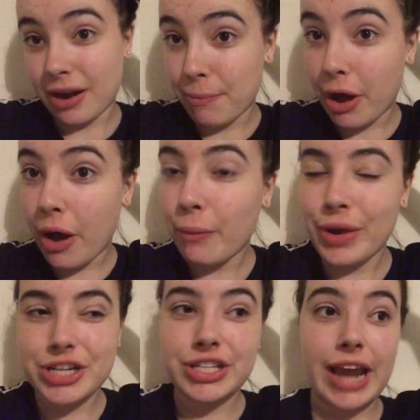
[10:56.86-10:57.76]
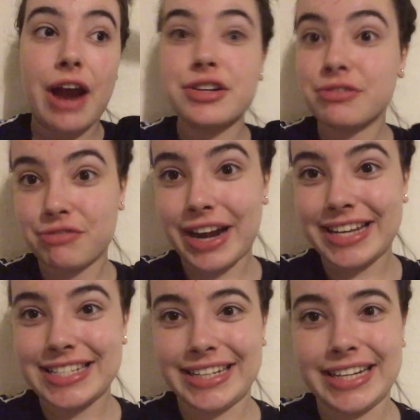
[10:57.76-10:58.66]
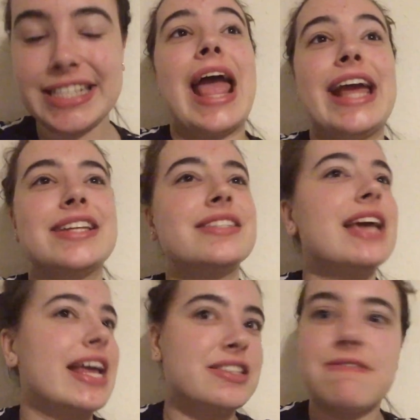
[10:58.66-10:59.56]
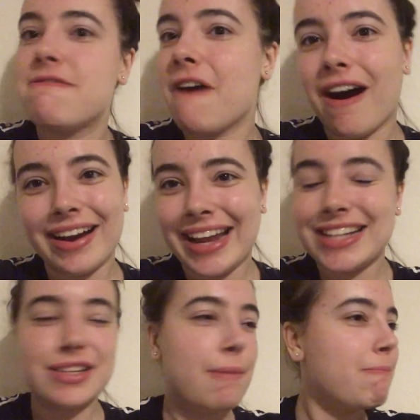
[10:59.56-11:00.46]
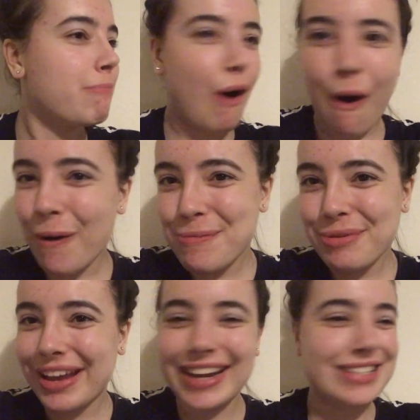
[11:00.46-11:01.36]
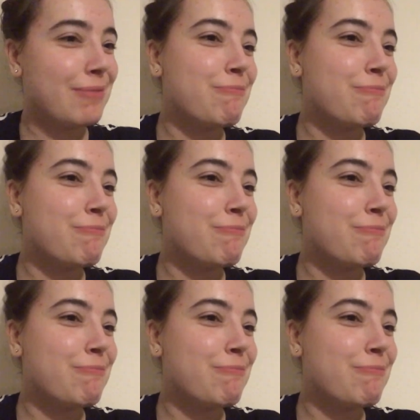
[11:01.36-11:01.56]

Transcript: number which the character Freddie sings. It's it's fun, it's a bop, it is a